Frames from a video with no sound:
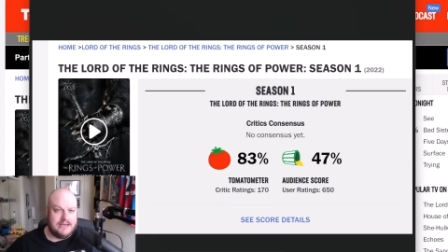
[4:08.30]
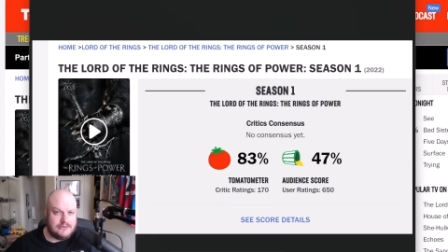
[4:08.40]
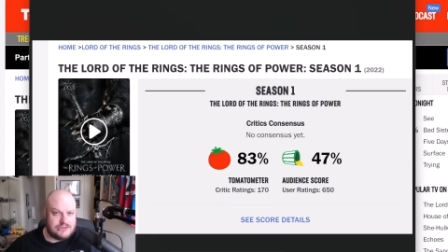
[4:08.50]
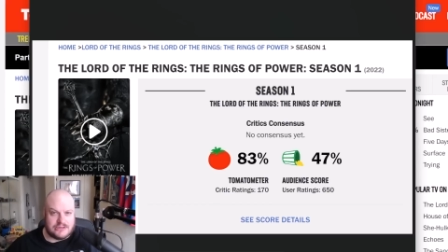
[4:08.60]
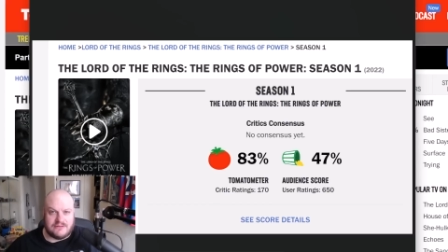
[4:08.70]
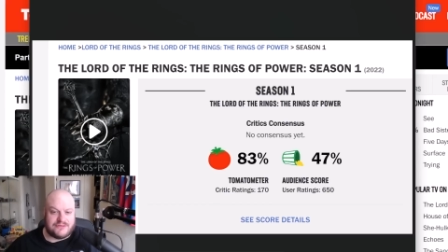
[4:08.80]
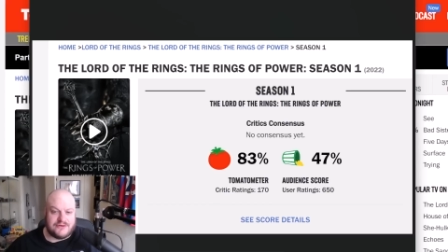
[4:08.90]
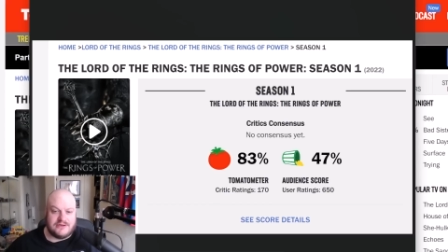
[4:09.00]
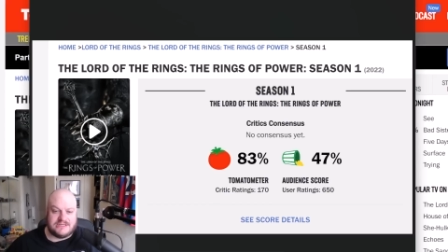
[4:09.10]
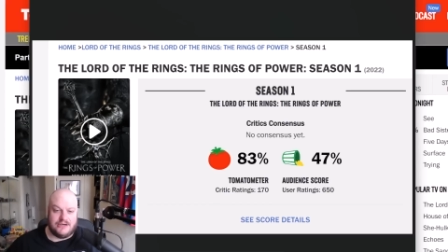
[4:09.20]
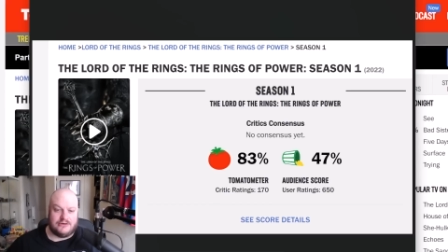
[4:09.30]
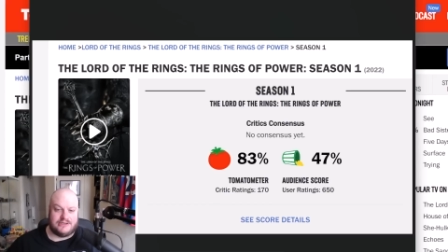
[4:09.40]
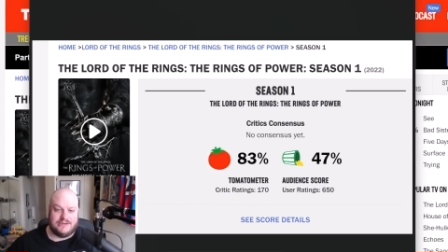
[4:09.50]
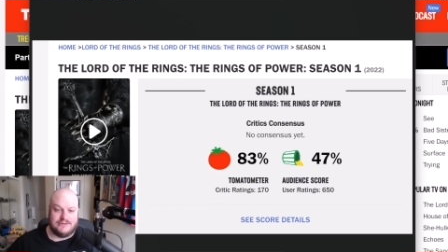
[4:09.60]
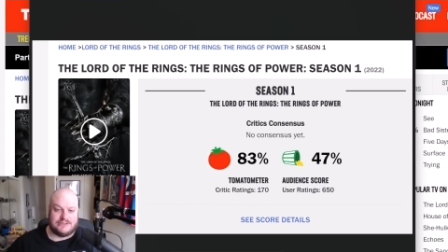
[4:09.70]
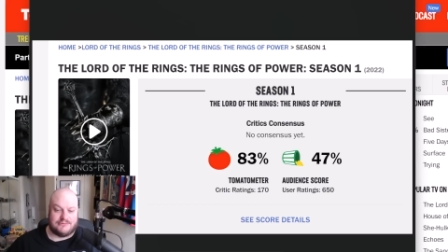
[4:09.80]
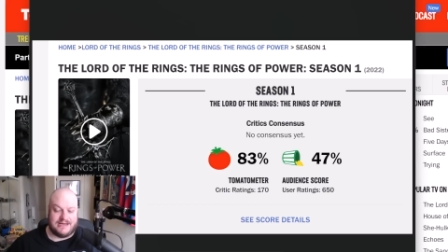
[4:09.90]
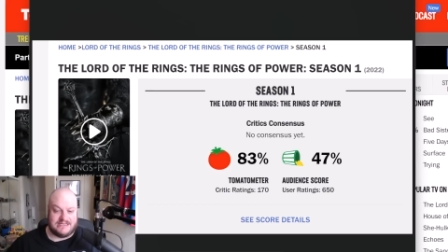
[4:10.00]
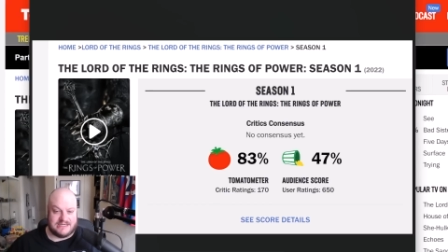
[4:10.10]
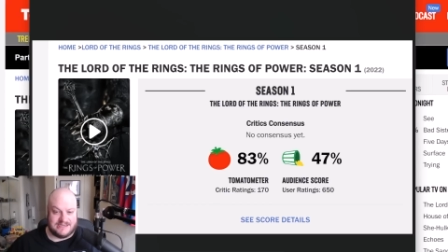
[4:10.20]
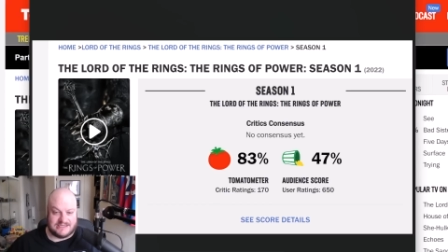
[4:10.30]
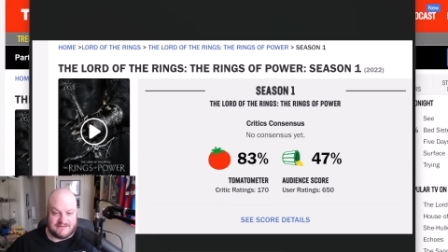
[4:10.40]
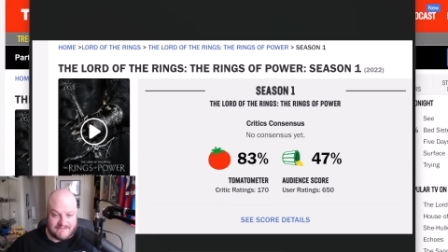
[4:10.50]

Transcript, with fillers: hundred thirty odd user ratings